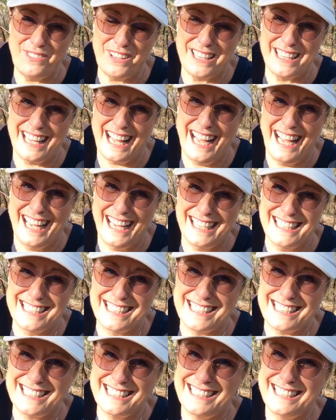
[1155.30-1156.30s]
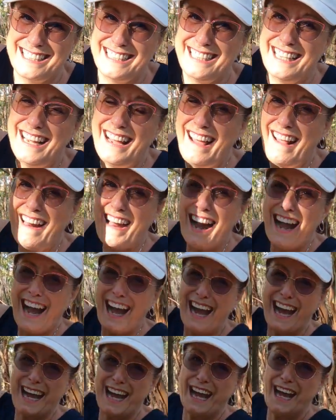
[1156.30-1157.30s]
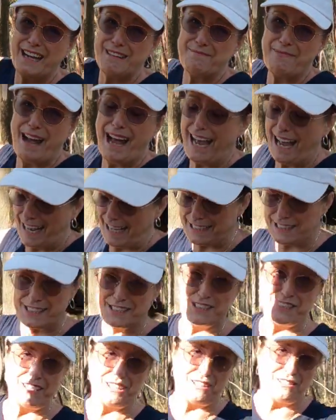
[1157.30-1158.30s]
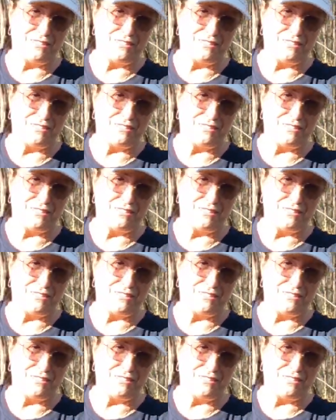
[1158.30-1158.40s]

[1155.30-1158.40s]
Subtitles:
for that, I had my head stuck